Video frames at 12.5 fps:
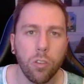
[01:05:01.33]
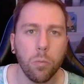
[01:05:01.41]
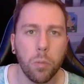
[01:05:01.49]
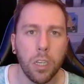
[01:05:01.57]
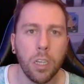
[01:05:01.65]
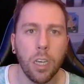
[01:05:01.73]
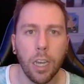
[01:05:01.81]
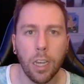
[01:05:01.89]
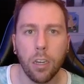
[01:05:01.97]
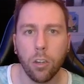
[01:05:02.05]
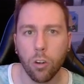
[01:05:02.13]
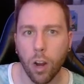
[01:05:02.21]
be
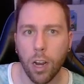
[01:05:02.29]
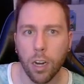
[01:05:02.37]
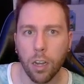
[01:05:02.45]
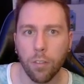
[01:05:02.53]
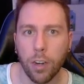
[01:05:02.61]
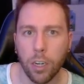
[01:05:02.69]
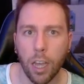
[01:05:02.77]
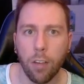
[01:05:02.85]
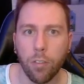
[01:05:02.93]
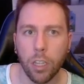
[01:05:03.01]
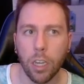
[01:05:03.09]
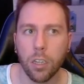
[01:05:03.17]
in Kryta very
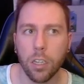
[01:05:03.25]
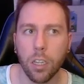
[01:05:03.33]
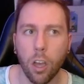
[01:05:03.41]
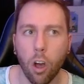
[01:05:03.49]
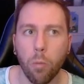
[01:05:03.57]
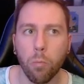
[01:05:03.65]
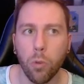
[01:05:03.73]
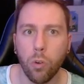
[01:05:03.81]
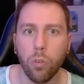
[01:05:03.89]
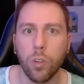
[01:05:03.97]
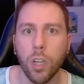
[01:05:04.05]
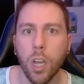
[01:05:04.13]
heavily until they all
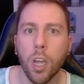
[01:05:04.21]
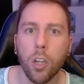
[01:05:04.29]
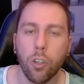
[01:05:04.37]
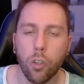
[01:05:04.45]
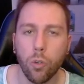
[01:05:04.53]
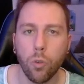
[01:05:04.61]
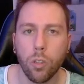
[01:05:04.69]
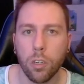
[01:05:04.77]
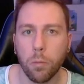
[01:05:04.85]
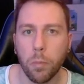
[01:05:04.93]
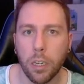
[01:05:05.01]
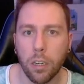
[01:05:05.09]
moved to the
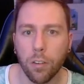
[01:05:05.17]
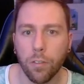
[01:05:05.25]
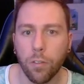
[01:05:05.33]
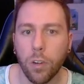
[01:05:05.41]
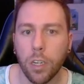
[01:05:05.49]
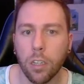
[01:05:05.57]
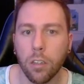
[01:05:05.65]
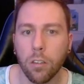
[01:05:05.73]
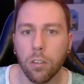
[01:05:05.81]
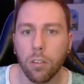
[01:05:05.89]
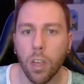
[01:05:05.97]
Dominion of Winds.